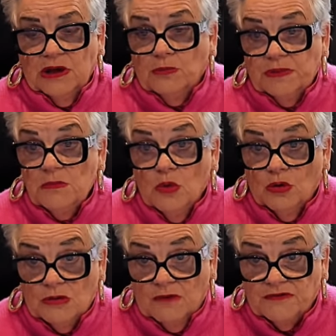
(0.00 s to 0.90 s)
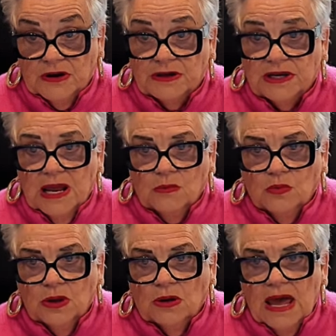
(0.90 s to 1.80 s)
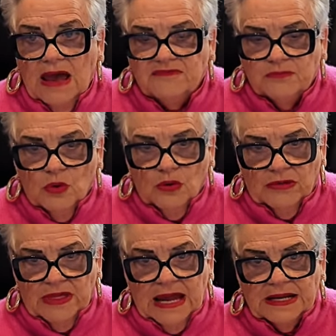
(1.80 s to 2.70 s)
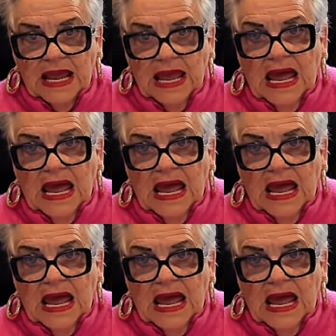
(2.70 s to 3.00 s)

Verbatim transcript: there'll be more of it and we'll have more of that